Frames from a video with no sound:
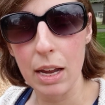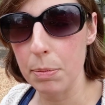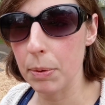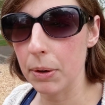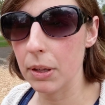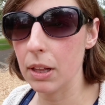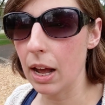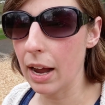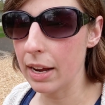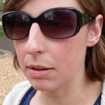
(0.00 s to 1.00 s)
April,
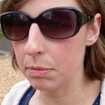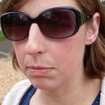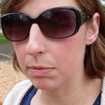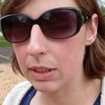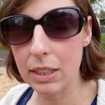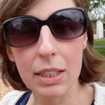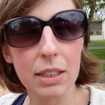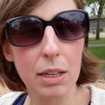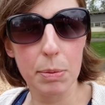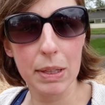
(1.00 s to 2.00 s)
I am
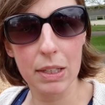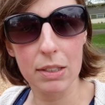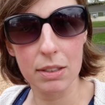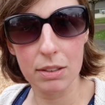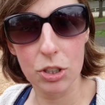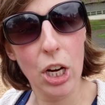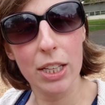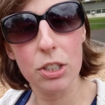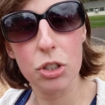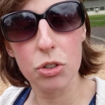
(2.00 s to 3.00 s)
keeping this
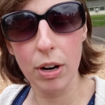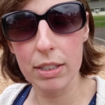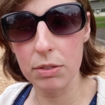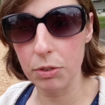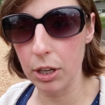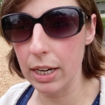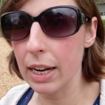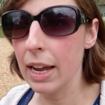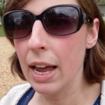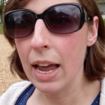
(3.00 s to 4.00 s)
challenge
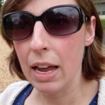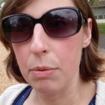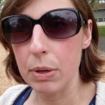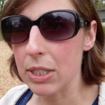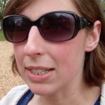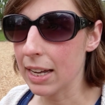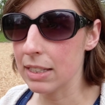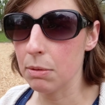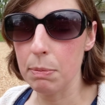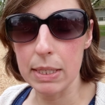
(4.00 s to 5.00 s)
stress-free and we just
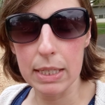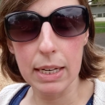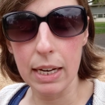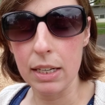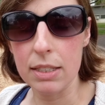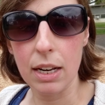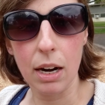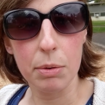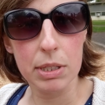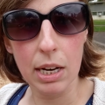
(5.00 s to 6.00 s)
had some busy days and
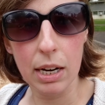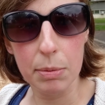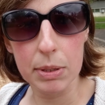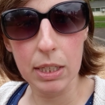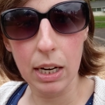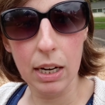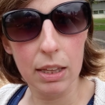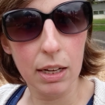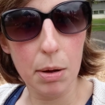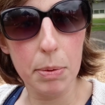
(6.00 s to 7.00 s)
I was not able to get
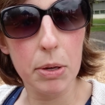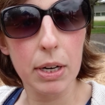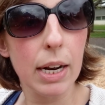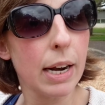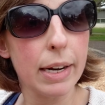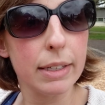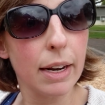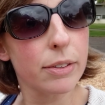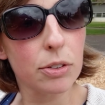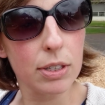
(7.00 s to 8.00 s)
anything uploaded and I did
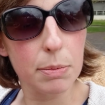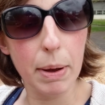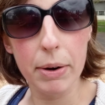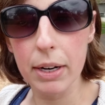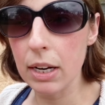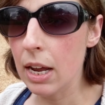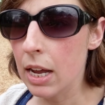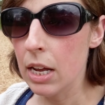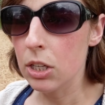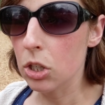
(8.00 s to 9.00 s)
not stress about it
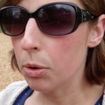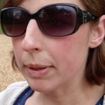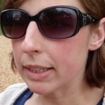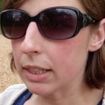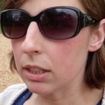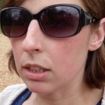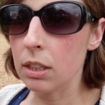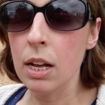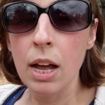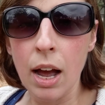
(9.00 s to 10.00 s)
no big
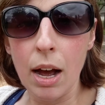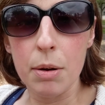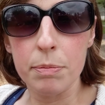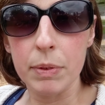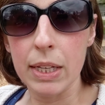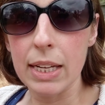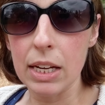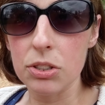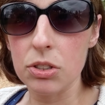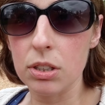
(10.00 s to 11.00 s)
deal. Um,
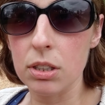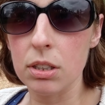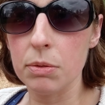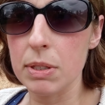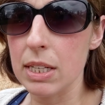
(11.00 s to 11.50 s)
yesterday,